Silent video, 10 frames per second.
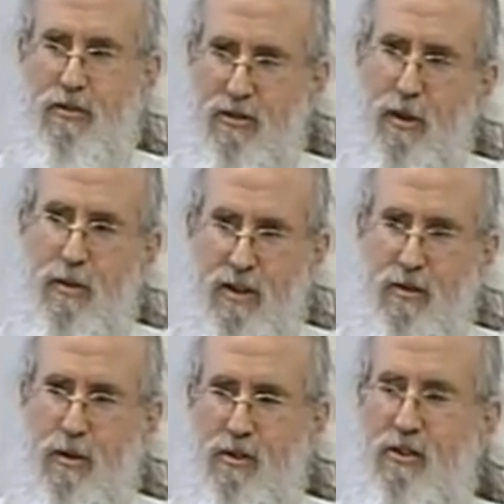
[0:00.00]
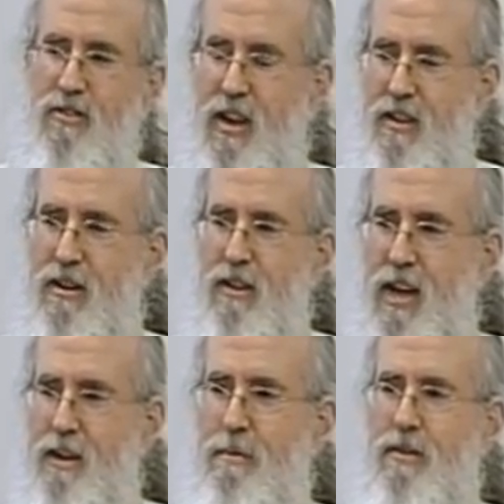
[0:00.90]
slowly tortures that little
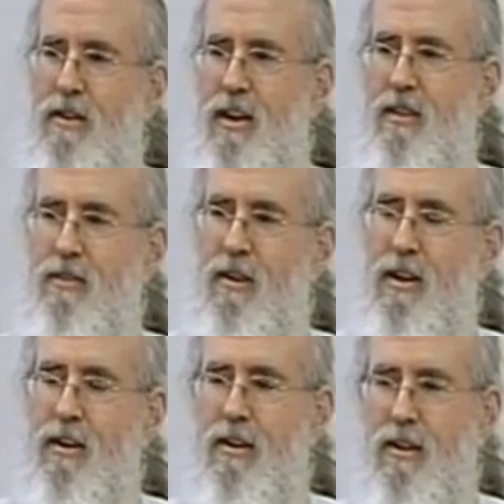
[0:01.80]
animal to death, right?